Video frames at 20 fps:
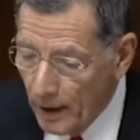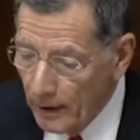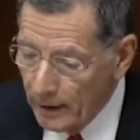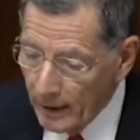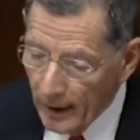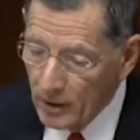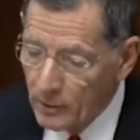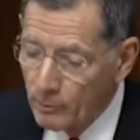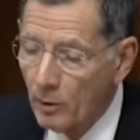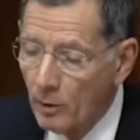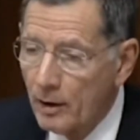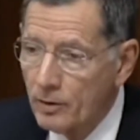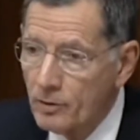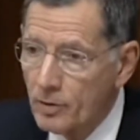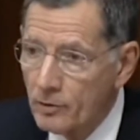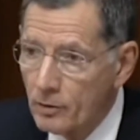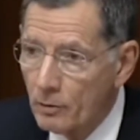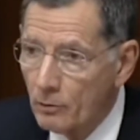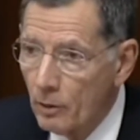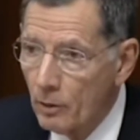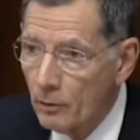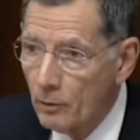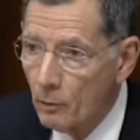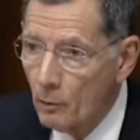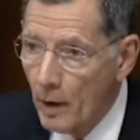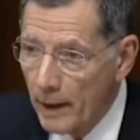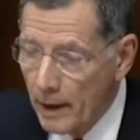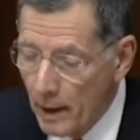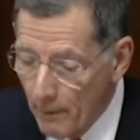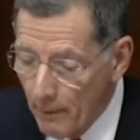and gas prices are
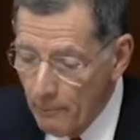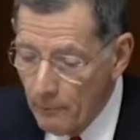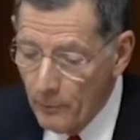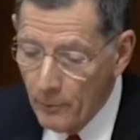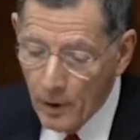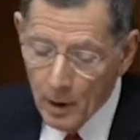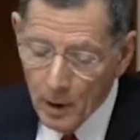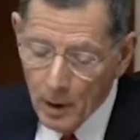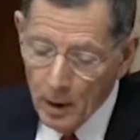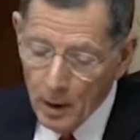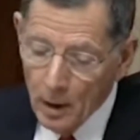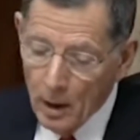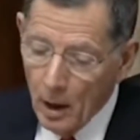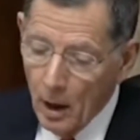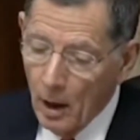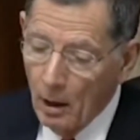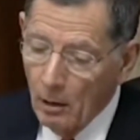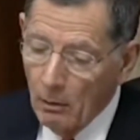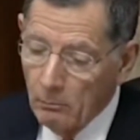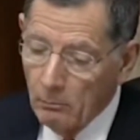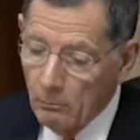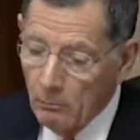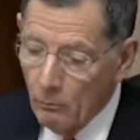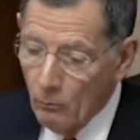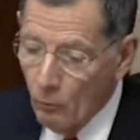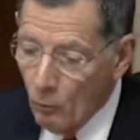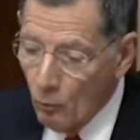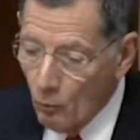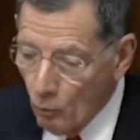on the way up um,